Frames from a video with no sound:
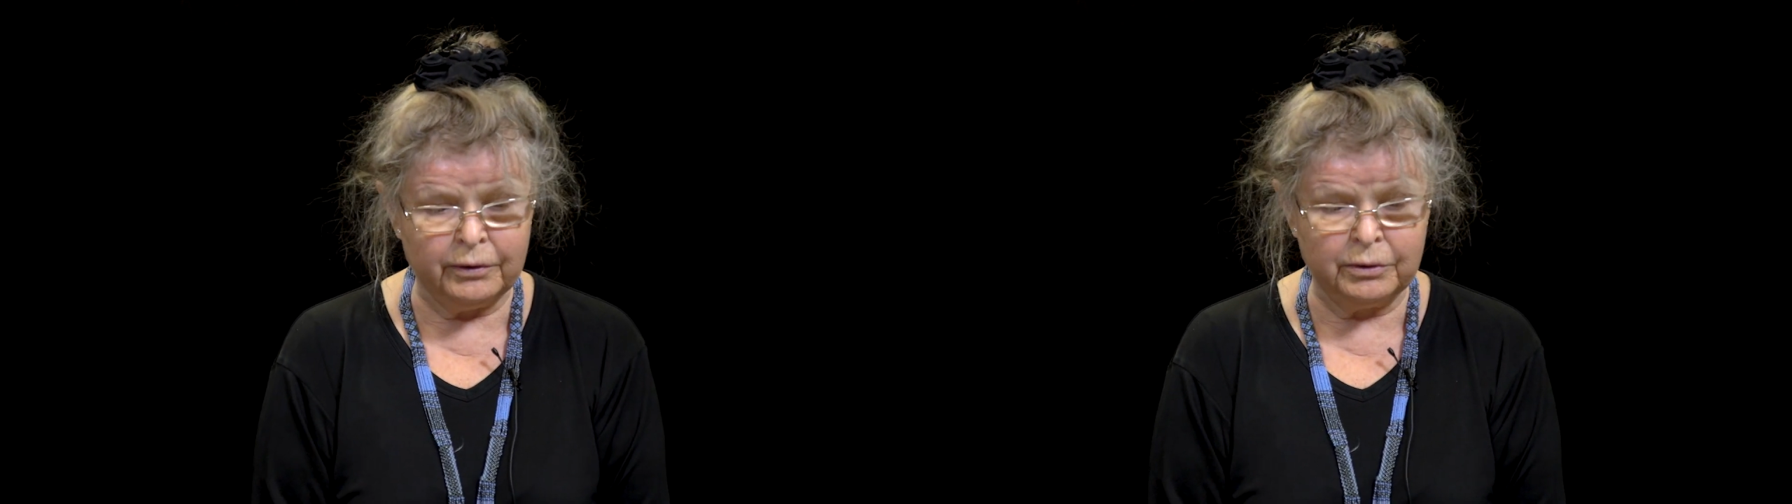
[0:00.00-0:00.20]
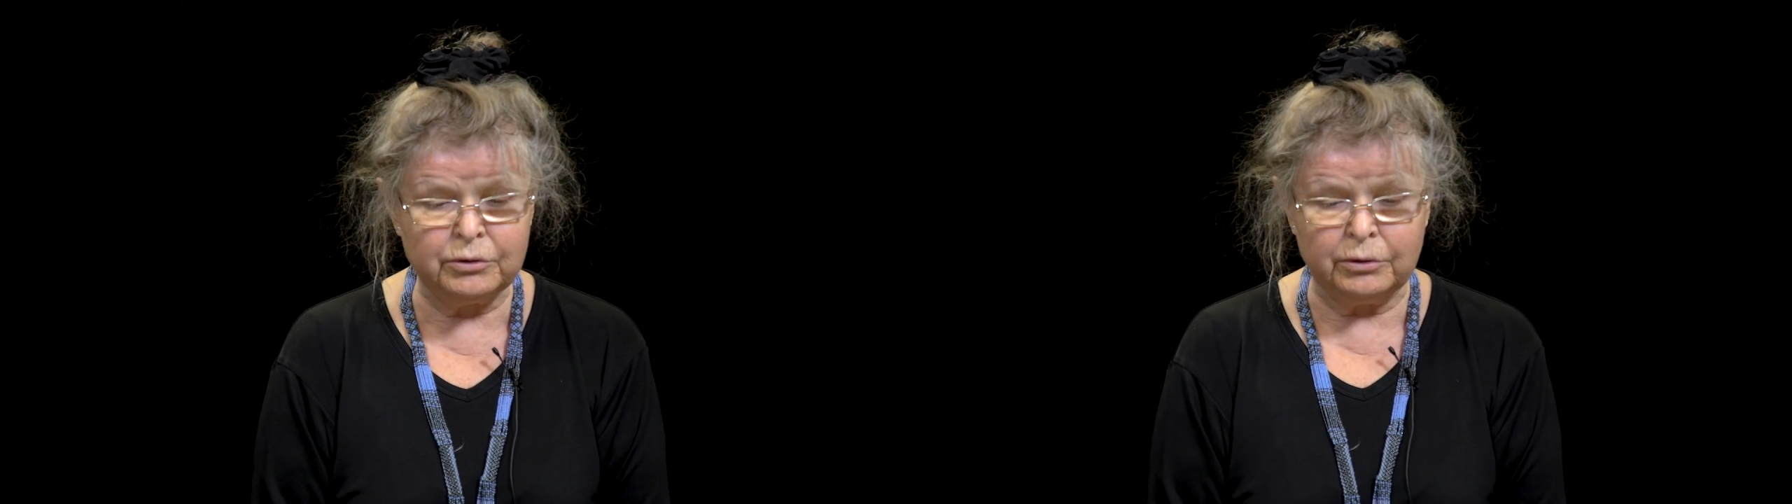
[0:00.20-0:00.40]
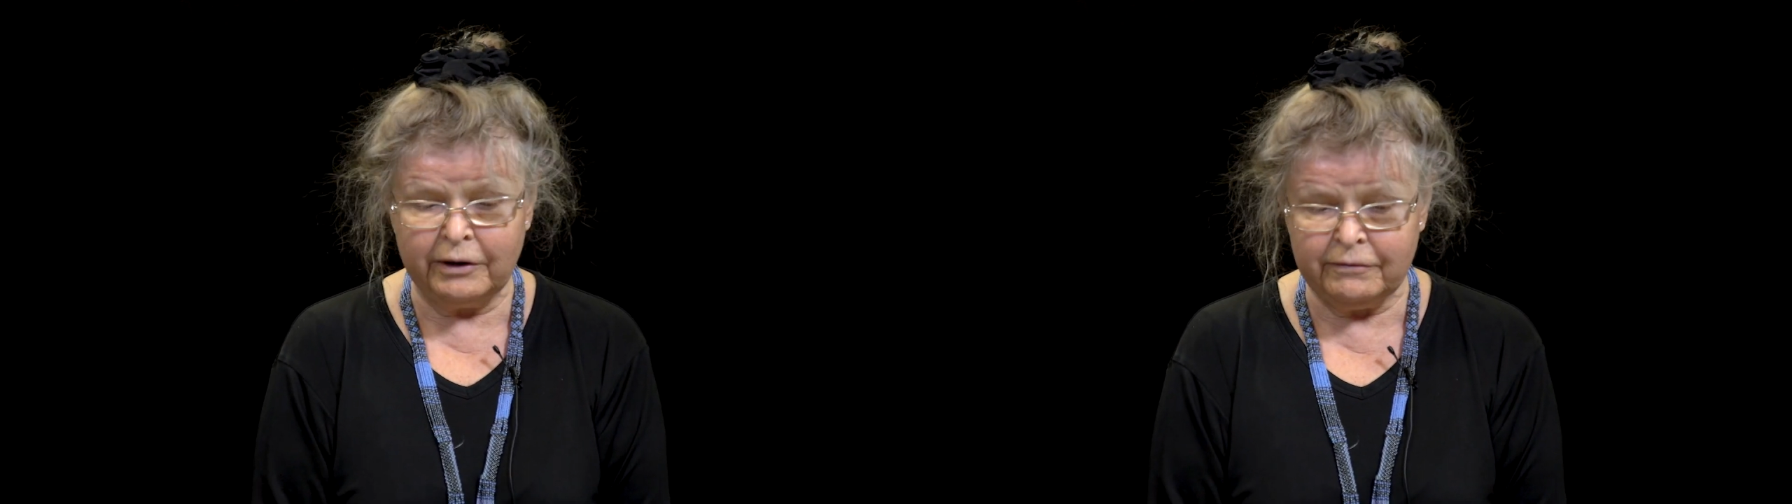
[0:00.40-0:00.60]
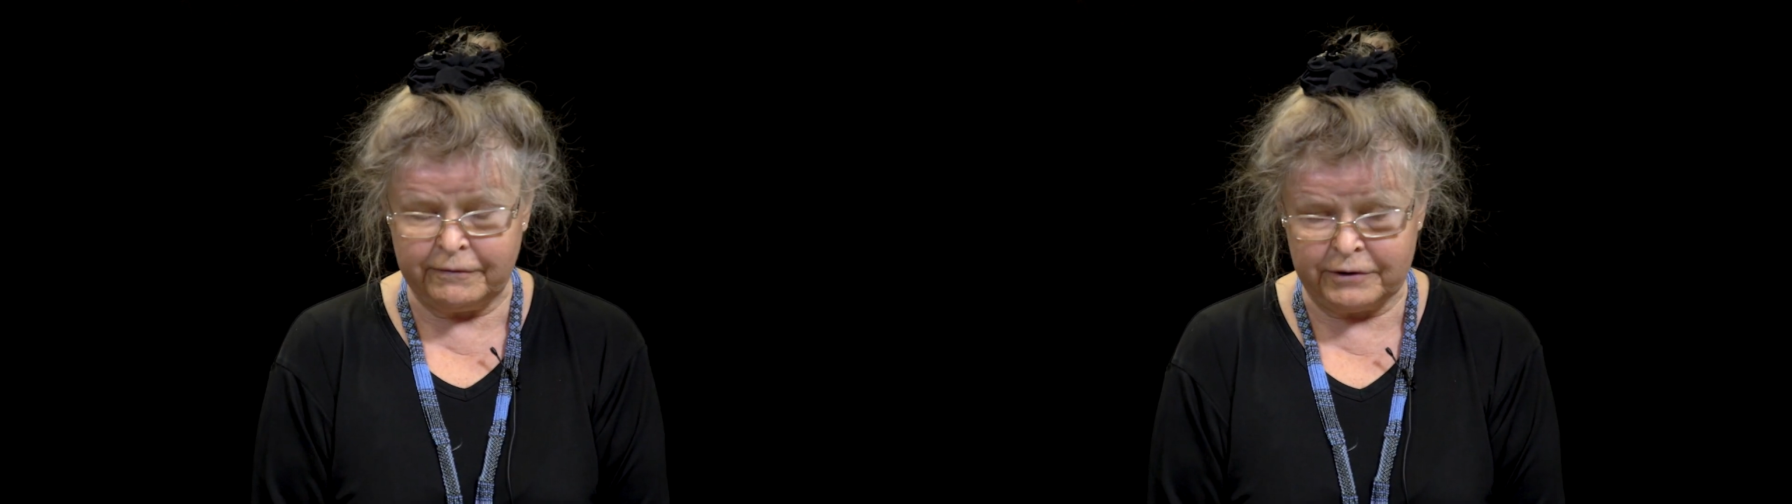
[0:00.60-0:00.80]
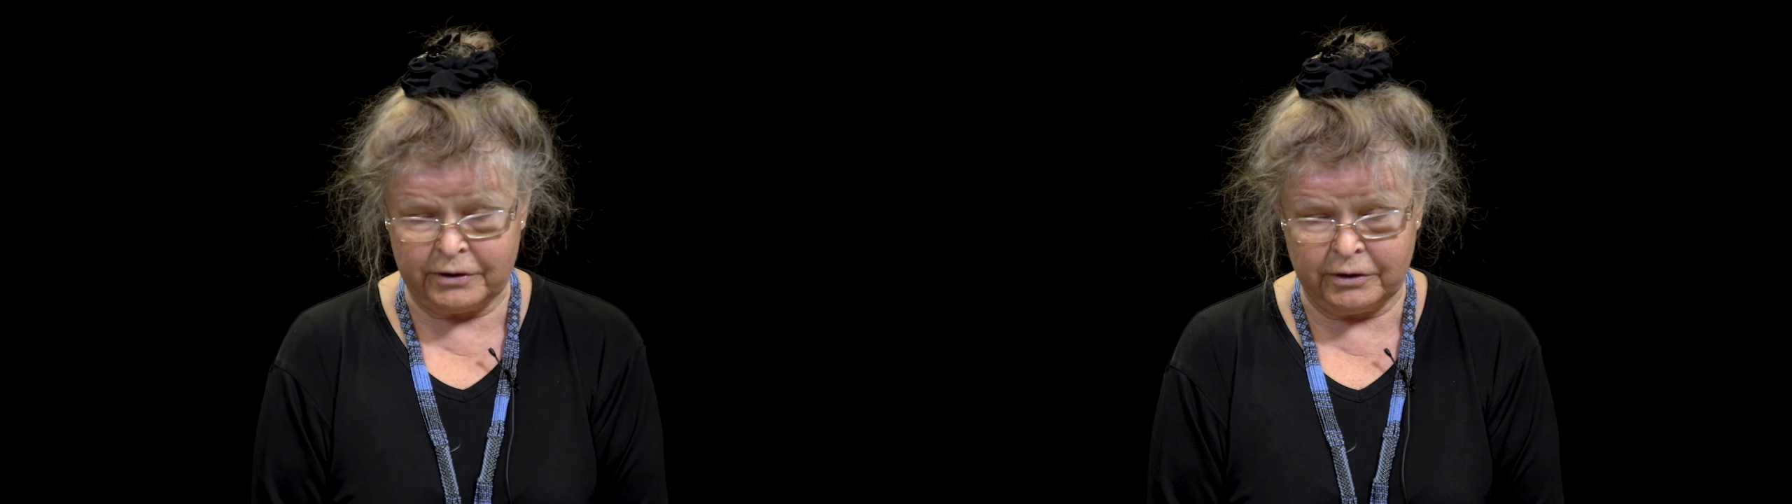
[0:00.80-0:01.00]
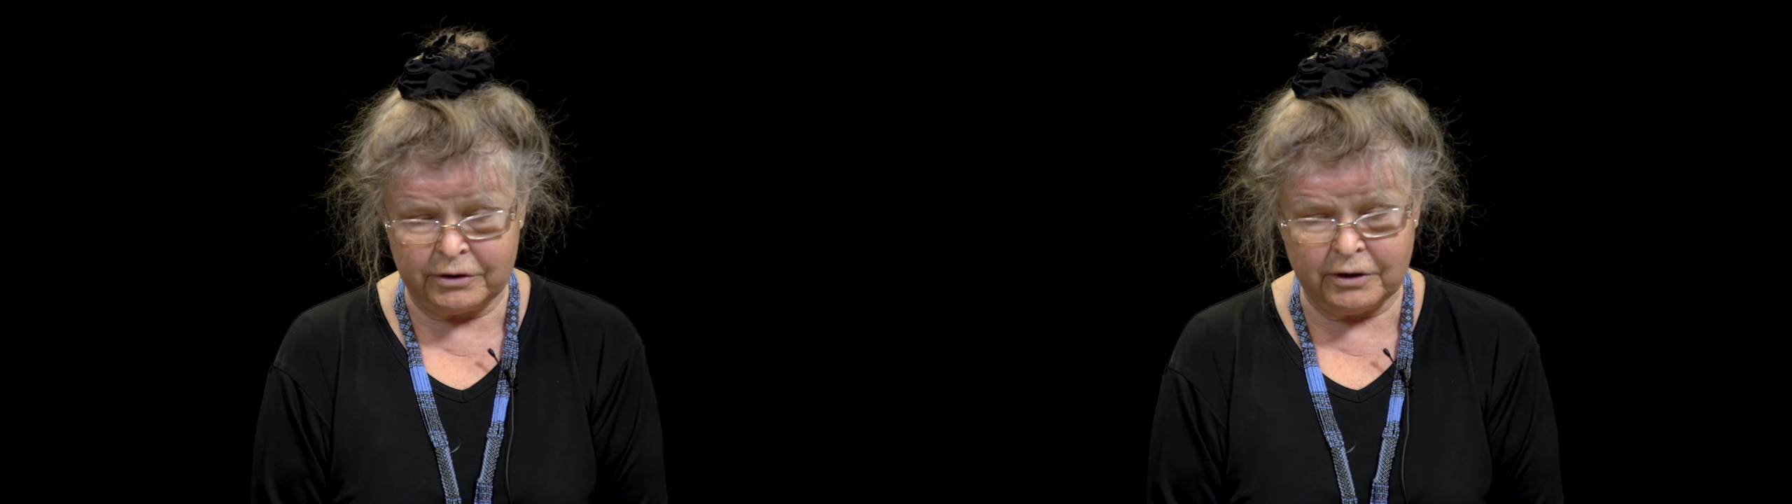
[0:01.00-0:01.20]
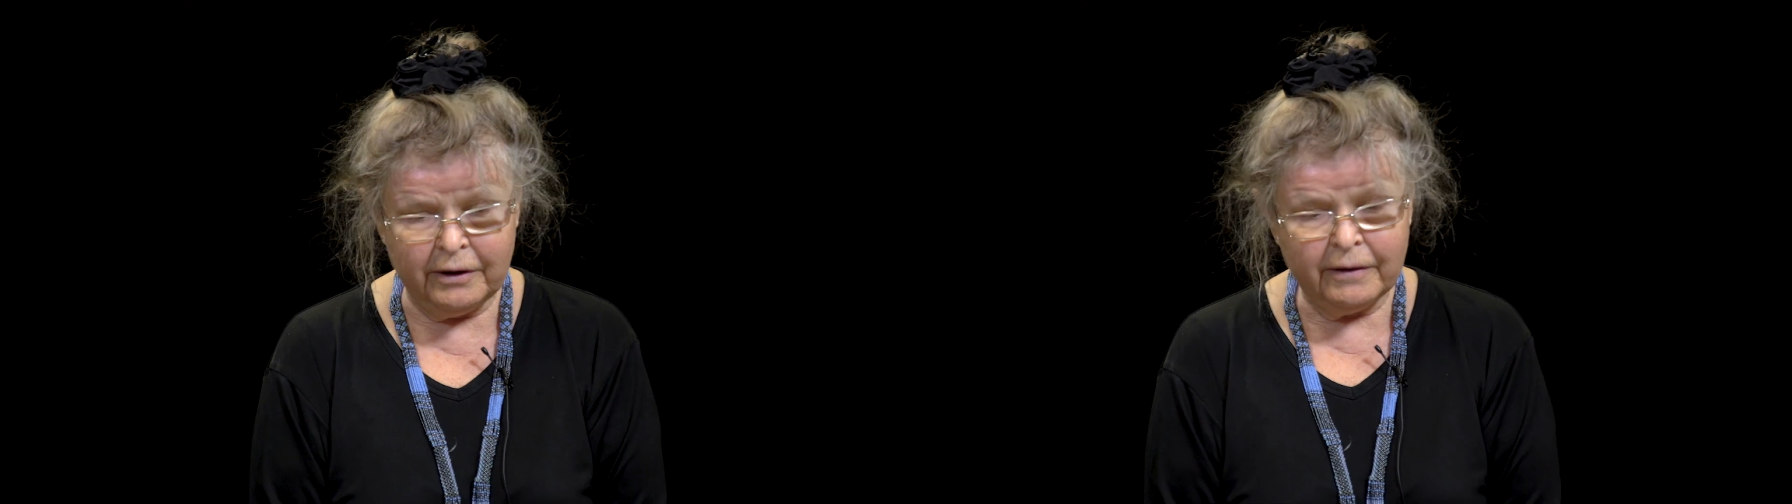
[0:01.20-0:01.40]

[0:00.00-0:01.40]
though, to emphasize